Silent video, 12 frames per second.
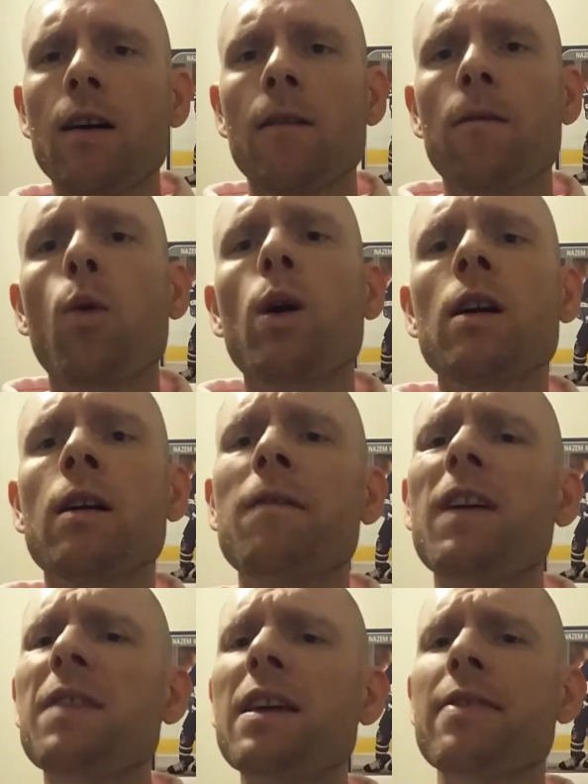
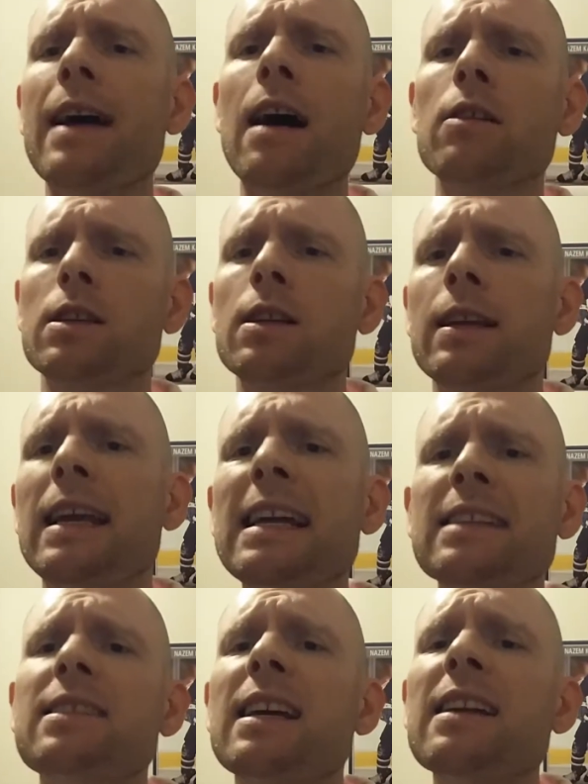450,000
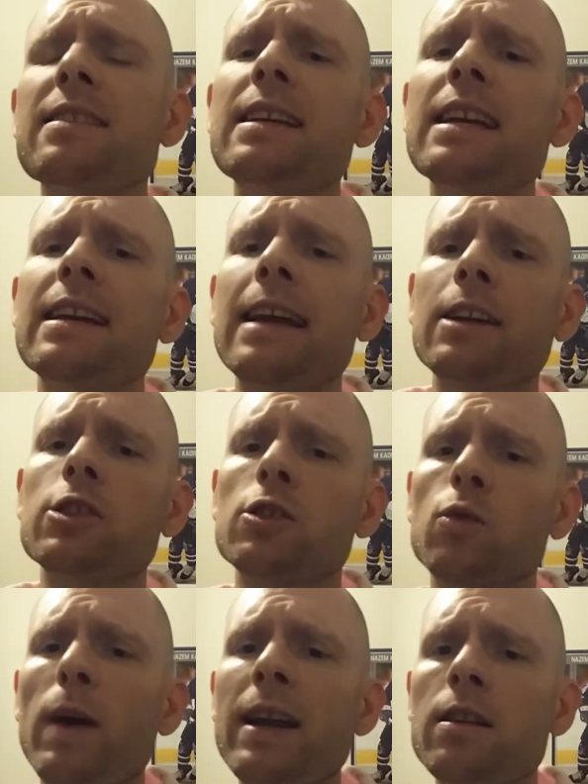kids and
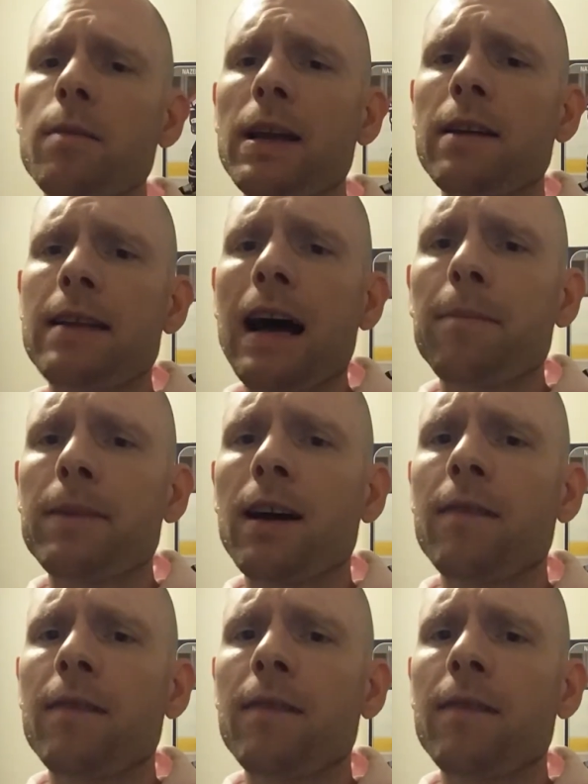teenagers waiting to be adopted.